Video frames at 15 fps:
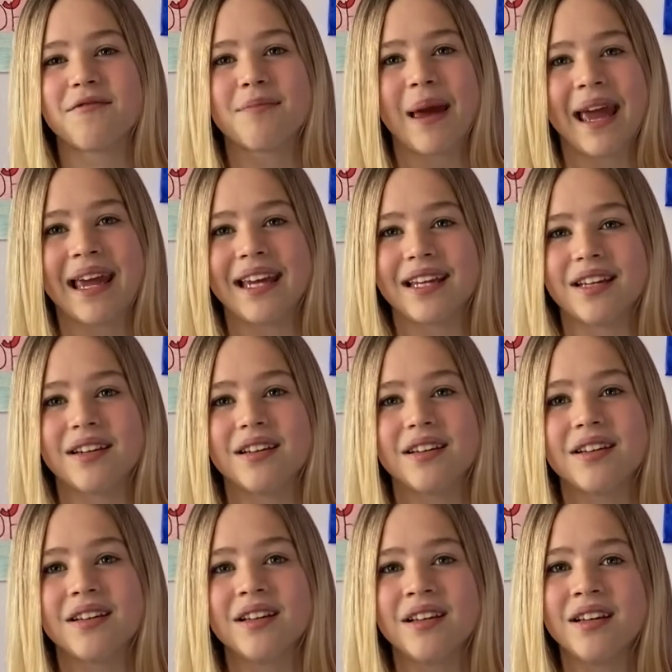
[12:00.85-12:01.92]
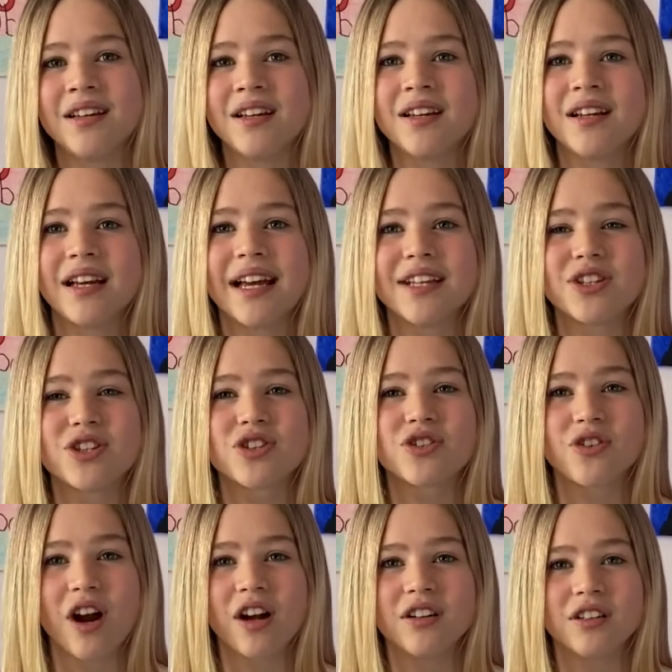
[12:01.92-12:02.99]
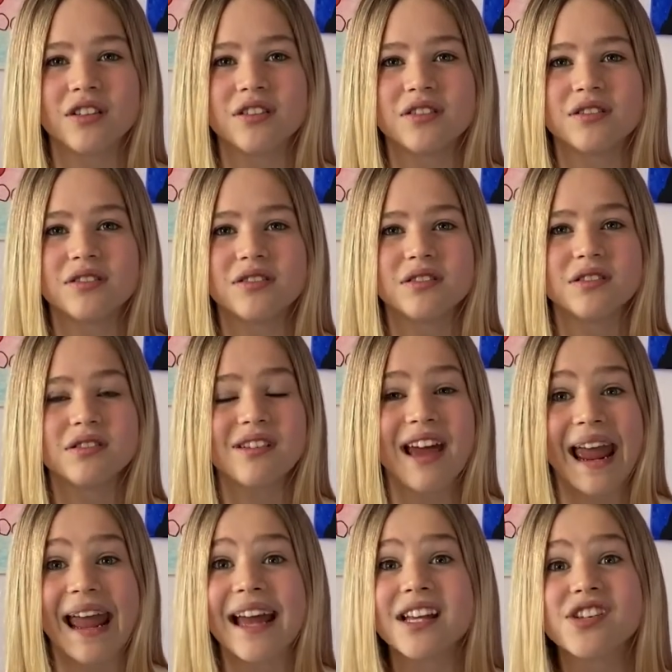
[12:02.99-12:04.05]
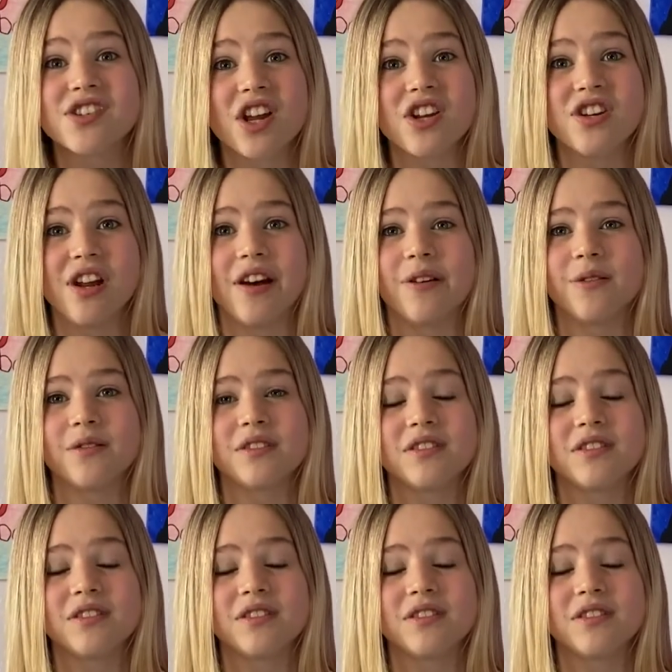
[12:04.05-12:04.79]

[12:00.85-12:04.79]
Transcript: pain and struggle and unknown,